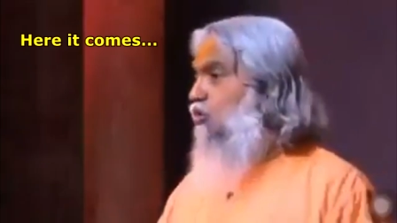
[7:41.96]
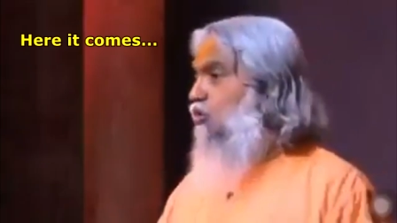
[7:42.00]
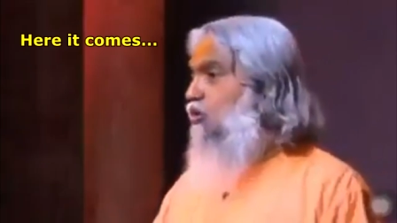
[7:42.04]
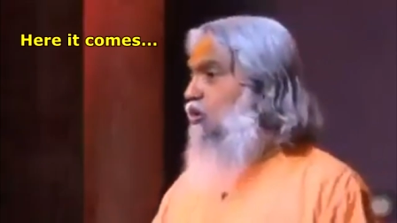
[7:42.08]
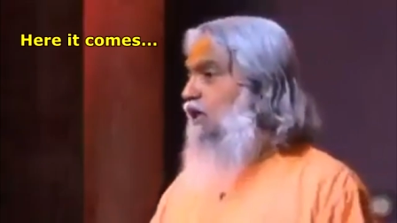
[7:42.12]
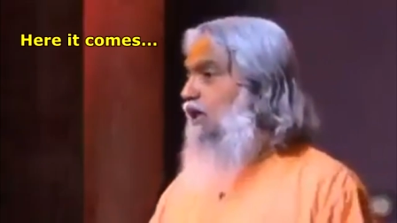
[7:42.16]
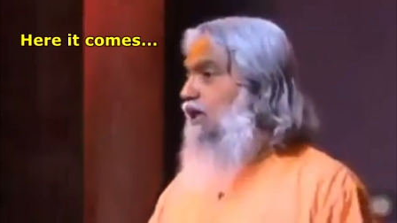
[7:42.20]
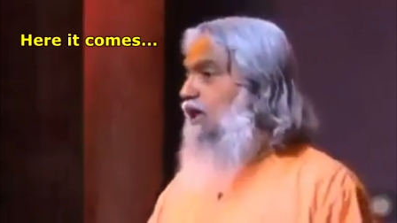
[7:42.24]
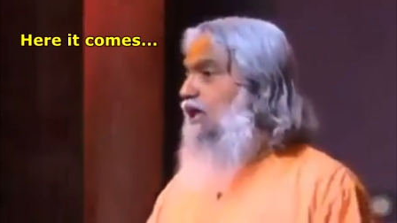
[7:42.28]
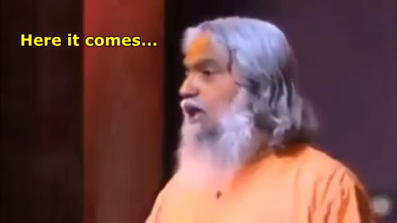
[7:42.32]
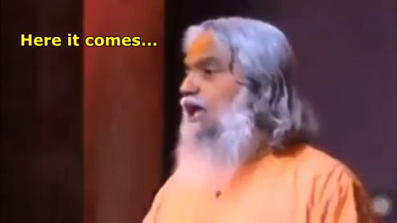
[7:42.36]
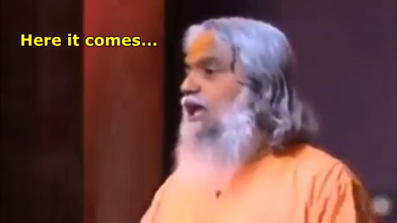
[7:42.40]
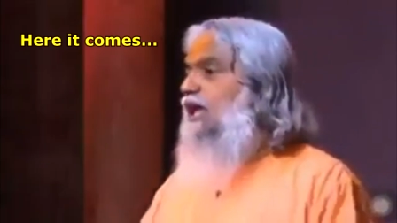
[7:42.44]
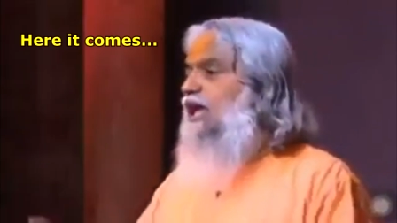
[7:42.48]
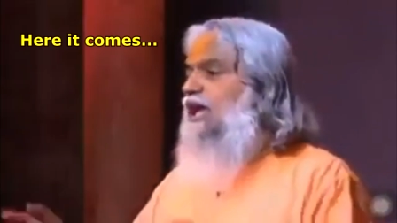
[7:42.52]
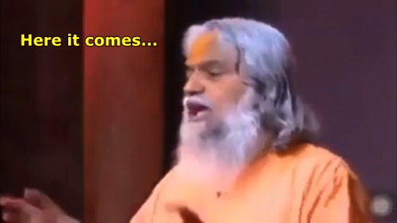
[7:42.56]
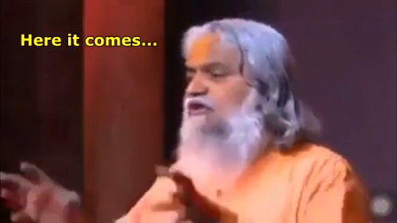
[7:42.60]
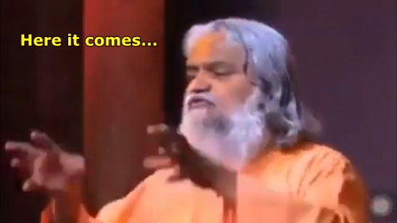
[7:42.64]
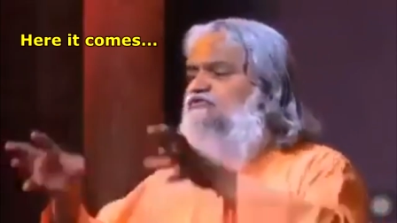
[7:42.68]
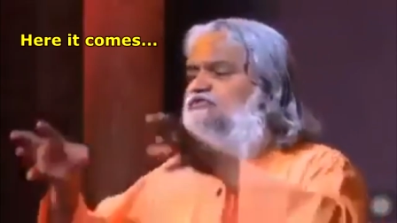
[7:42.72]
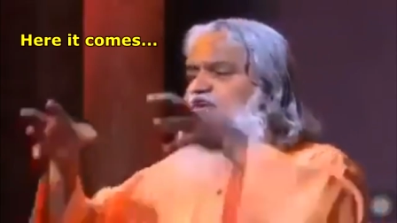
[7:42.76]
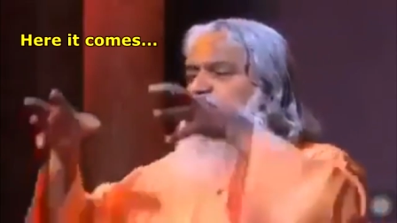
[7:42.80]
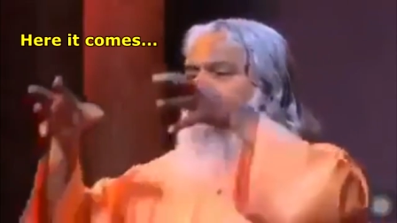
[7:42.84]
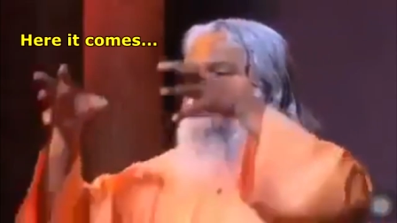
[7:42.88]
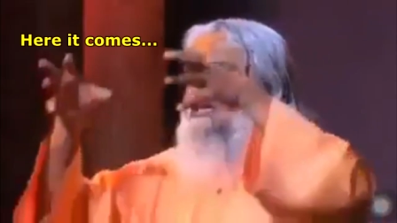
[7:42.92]
who
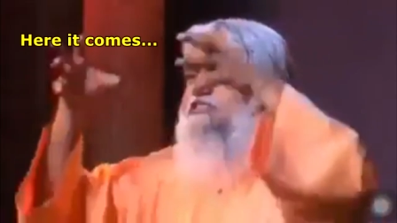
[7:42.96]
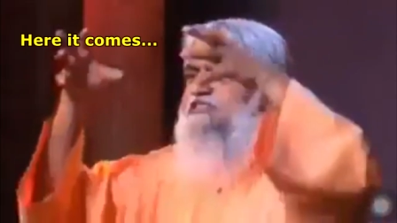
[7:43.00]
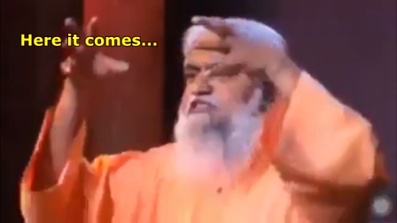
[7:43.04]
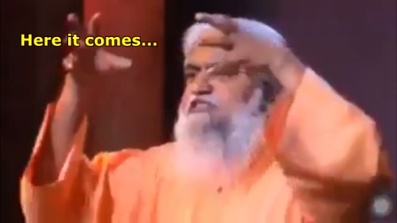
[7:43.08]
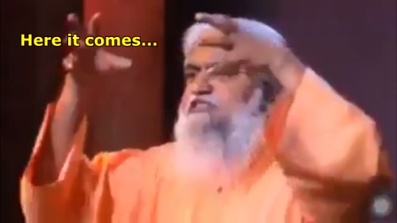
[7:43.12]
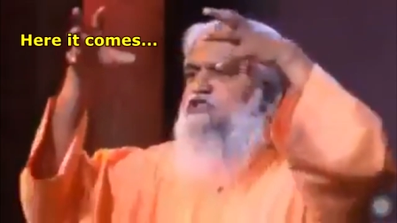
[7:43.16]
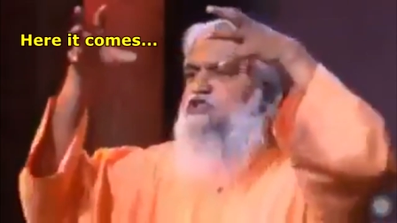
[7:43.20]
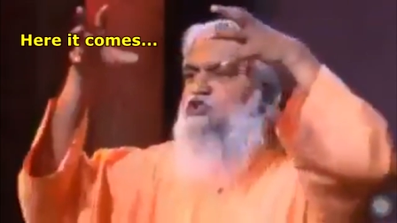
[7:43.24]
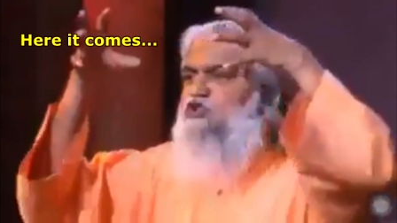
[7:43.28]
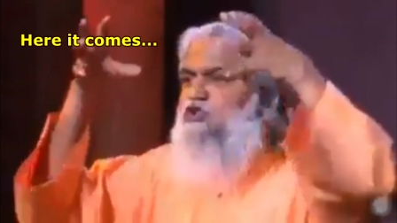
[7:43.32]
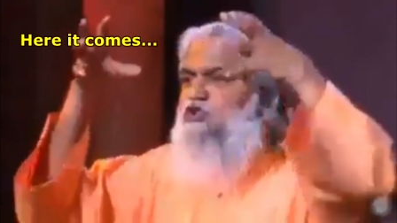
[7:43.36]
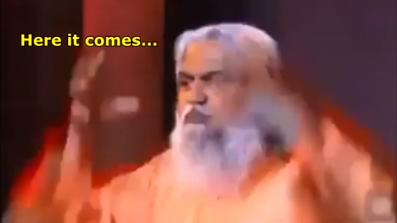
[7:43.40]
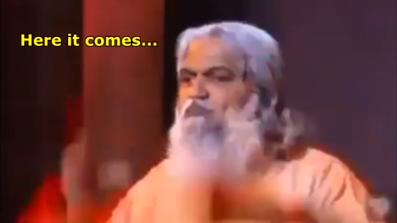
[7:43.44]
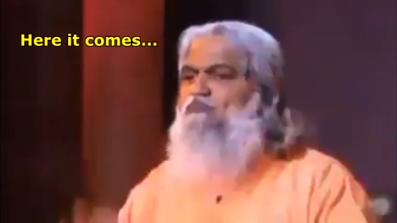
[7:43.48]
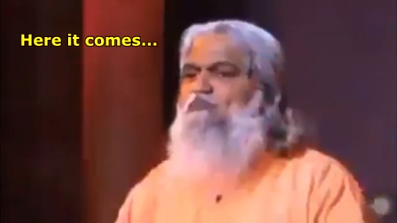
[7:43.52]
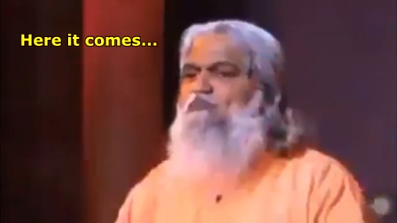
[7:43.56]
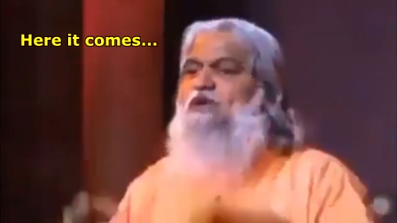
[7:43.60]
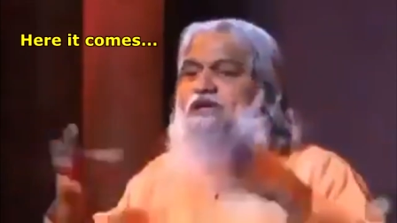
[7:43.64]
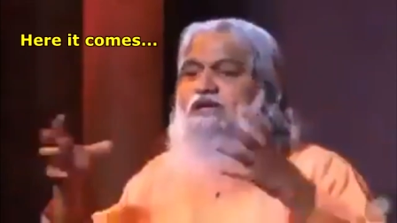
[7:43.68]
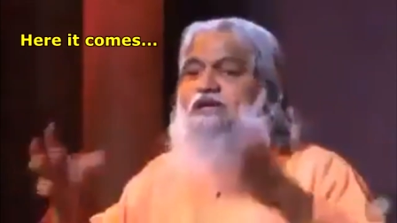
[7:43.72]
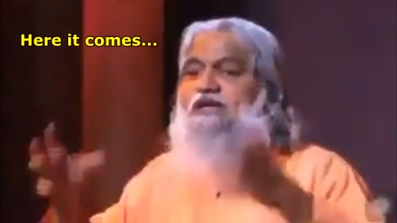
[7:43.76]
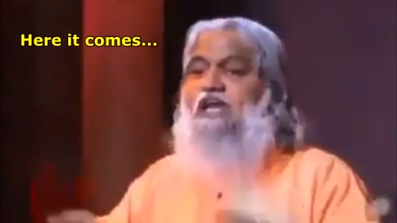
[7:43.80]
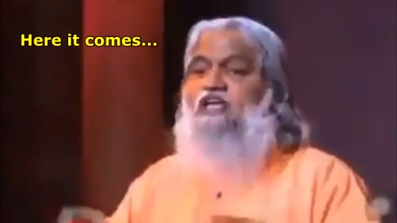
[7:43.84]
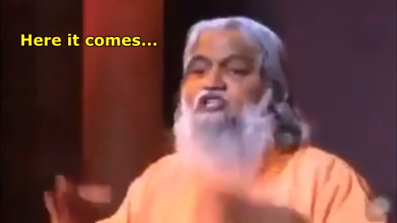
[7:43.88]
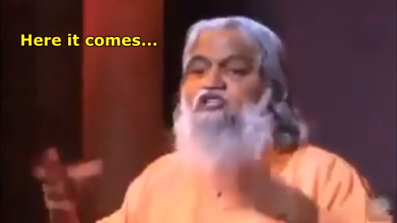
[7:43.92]
have
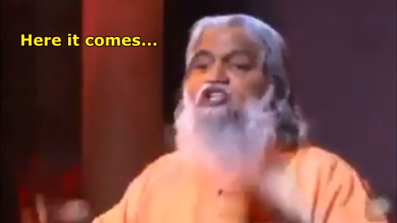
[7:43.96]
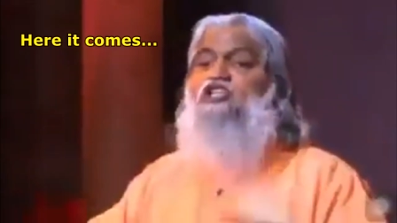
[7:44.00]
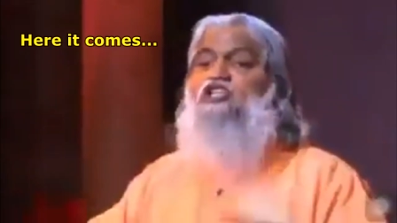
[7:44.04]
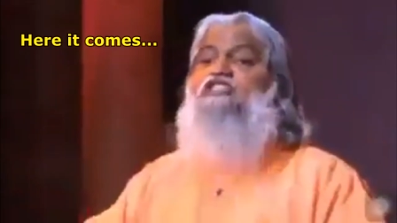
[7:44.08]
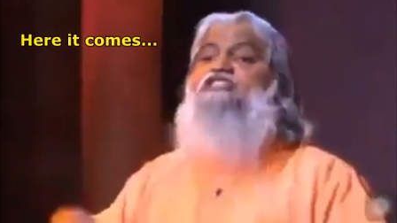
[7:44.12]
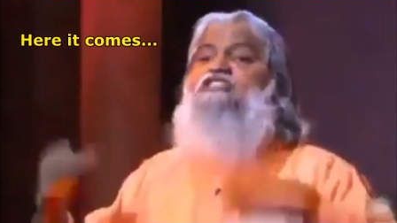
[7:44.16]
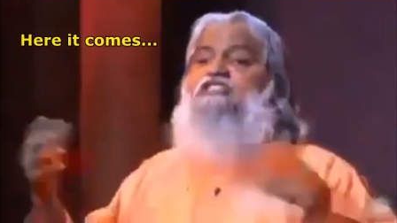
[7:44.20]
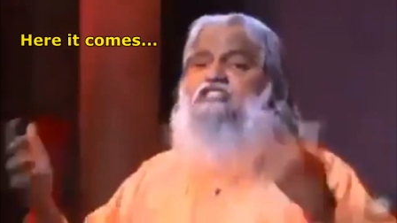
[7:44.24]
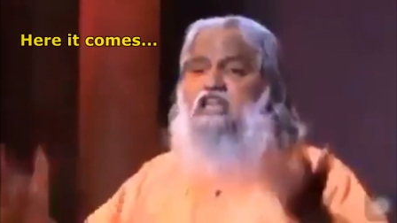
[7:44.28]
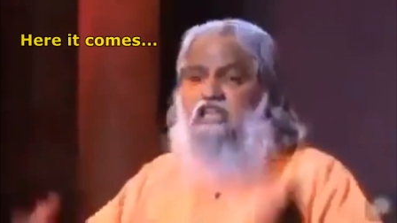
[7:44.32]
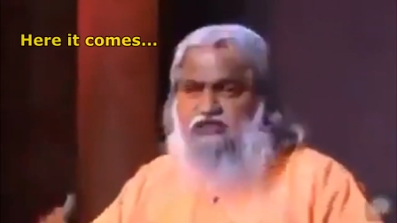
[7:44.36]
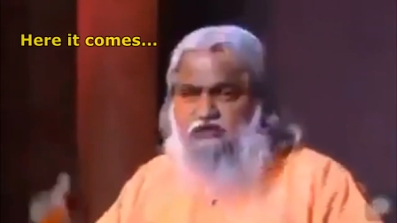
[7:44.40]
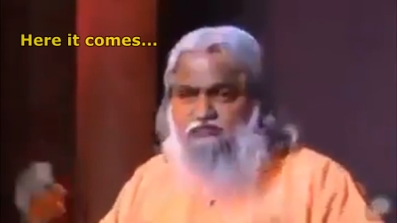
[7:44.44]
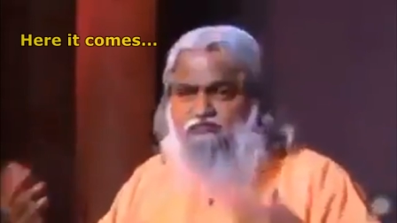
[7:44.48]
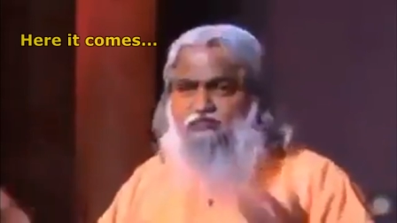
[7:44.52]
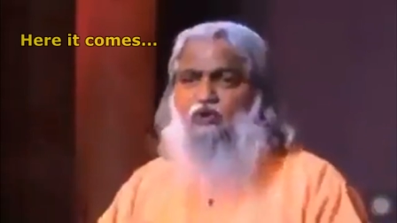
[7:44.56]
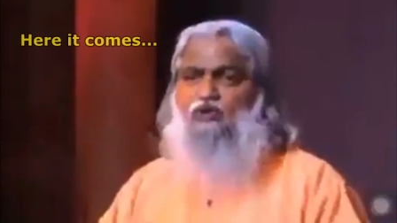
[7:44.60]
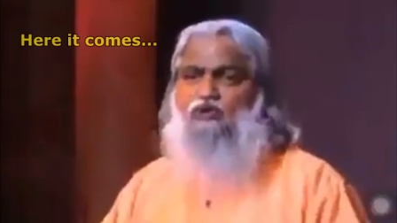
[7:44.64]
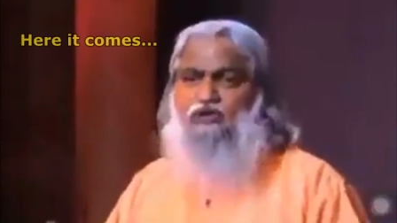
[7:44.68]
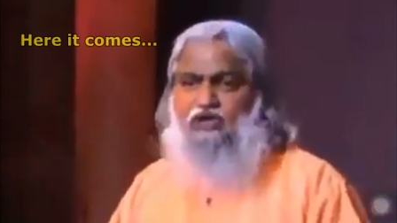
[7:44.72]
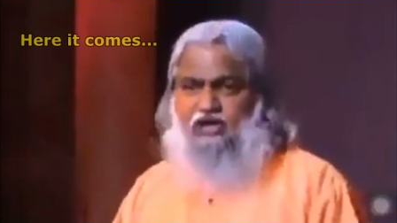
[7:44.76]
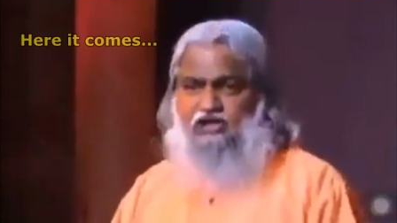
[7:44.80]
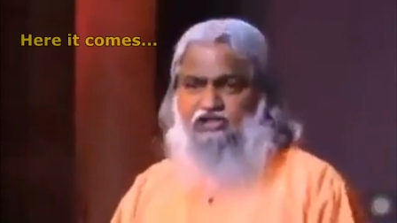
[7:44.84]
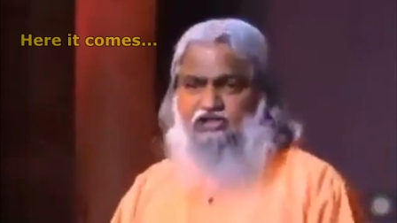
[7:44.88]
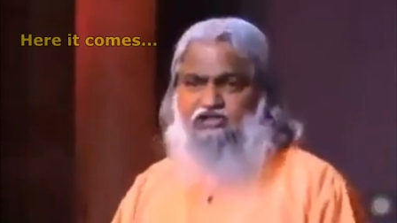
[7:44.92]
this
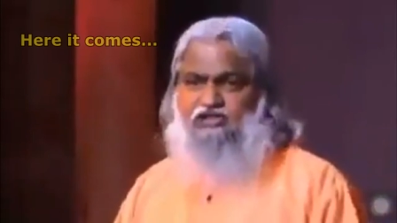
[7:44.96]
supernatural